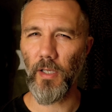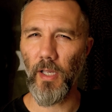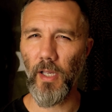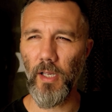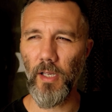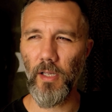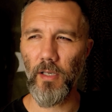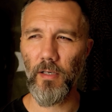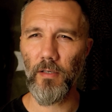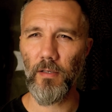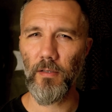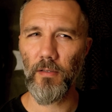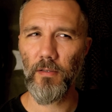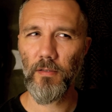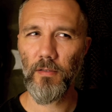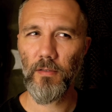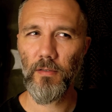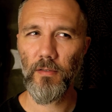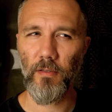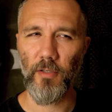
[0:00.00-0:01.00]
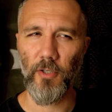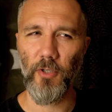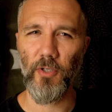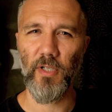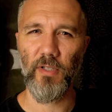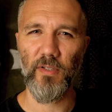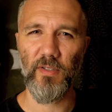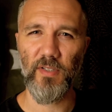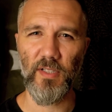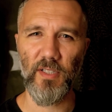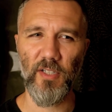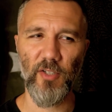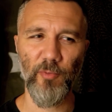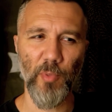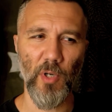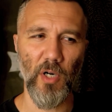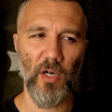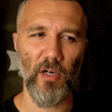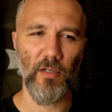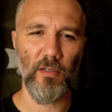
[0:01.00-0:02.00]
and you didn't see this
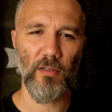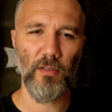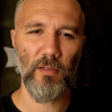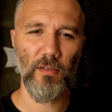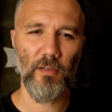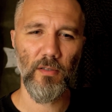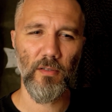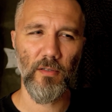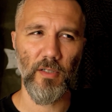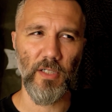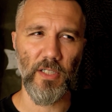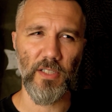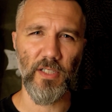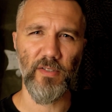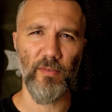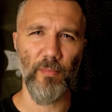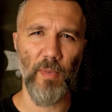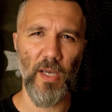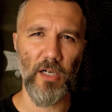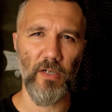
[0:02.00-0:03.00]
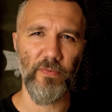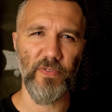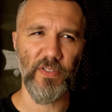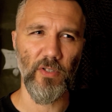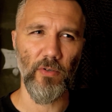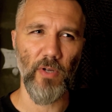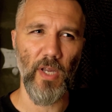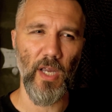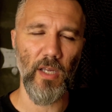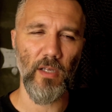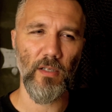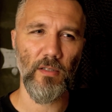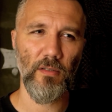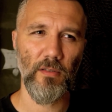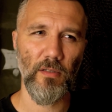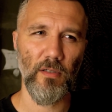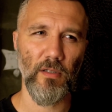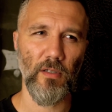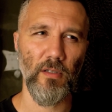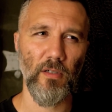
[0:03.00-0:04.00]
part, and it doesn't matter if it's okay
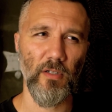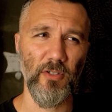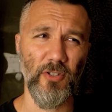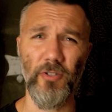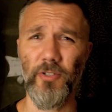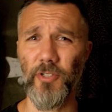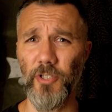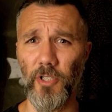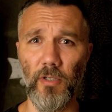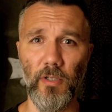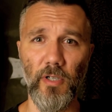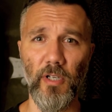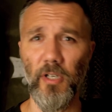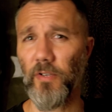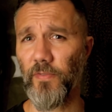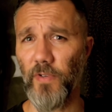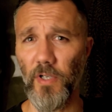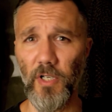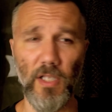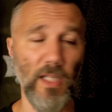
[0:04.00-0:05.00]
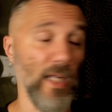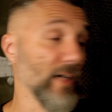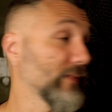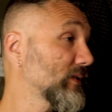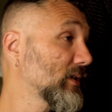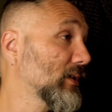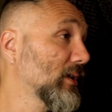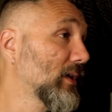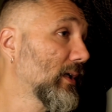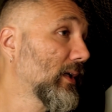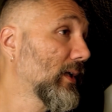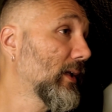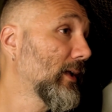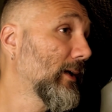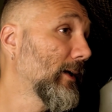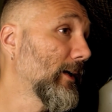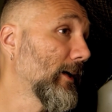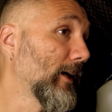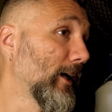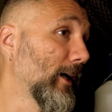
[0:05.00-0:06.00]
because you're a jerk and you've already left.
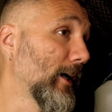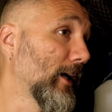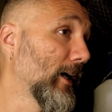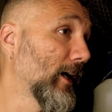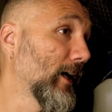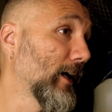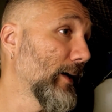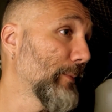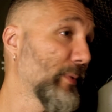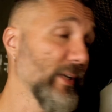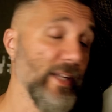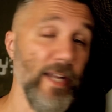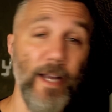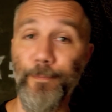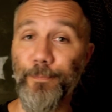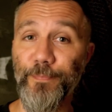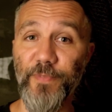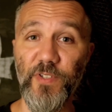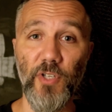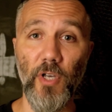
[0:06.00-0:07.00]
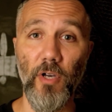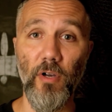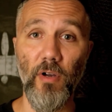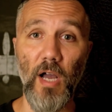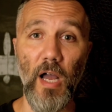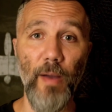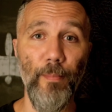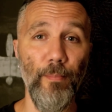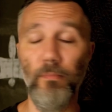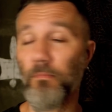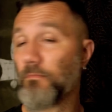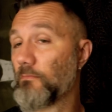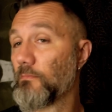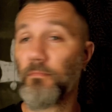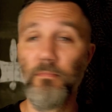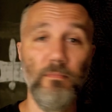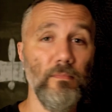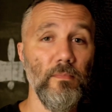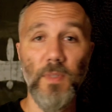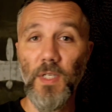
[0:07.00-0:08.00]
But yeah, so I'm
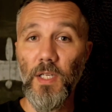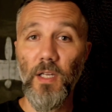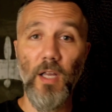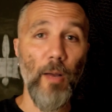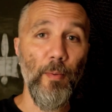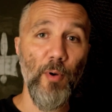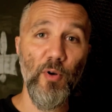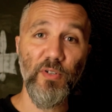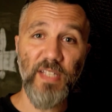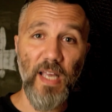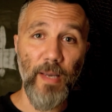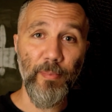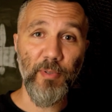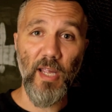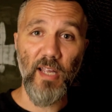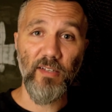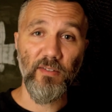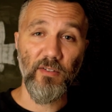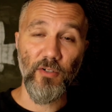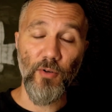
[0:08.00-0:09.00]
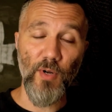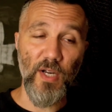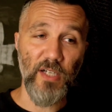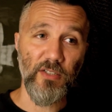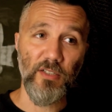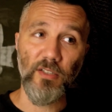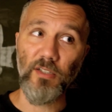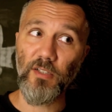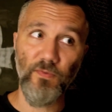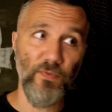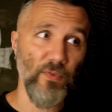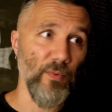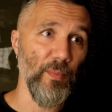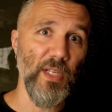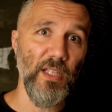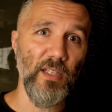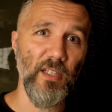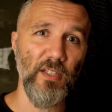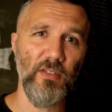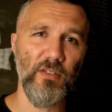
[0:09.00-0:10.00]
always happy to answer questions. For
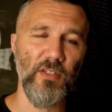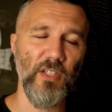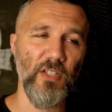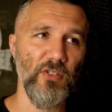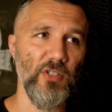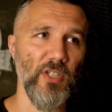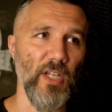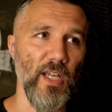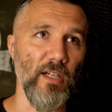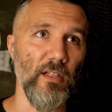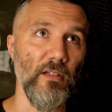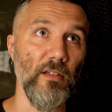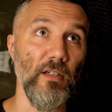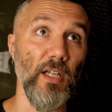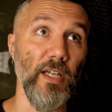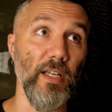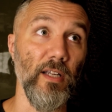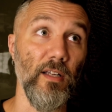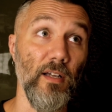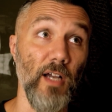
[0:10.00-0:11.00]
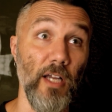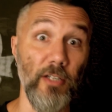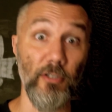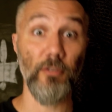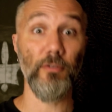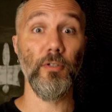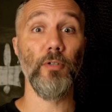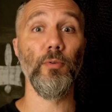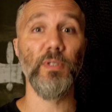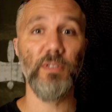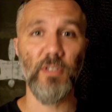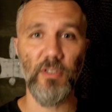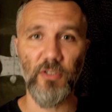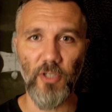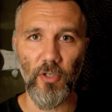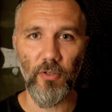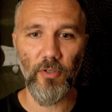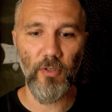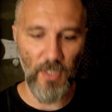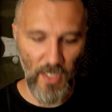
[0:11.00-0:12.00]
me, this channel, like, I don't know what to
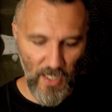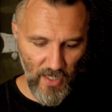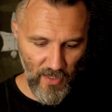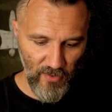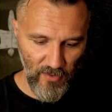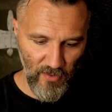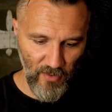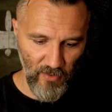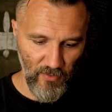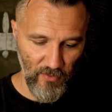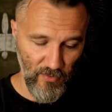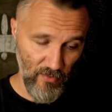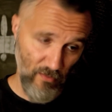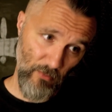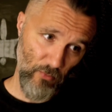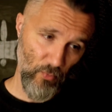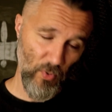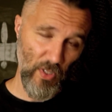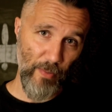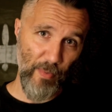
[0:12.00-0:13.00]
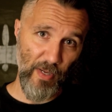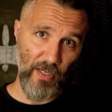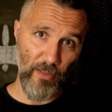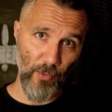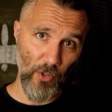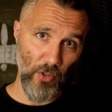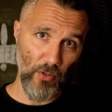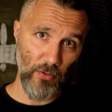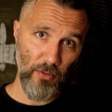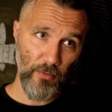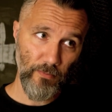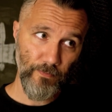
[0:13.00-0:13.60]
show you guys because, well, I made a mold.